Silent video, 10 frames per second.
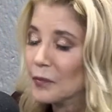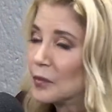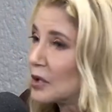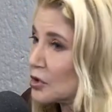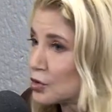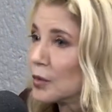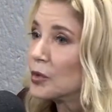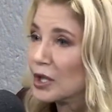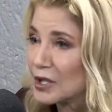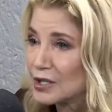
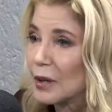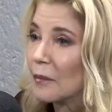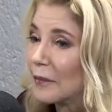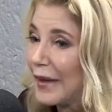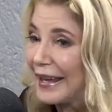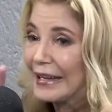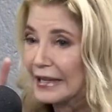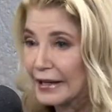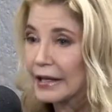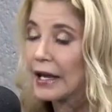contributed to
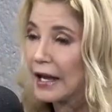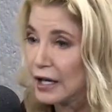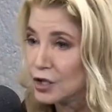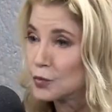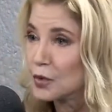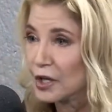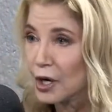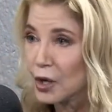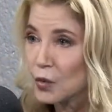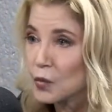making
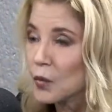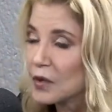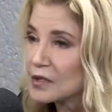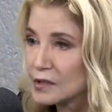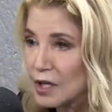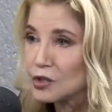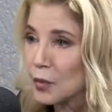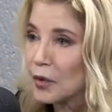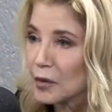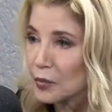HBO such a
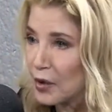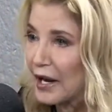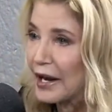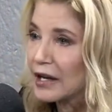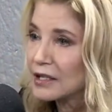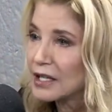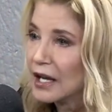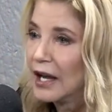big brand.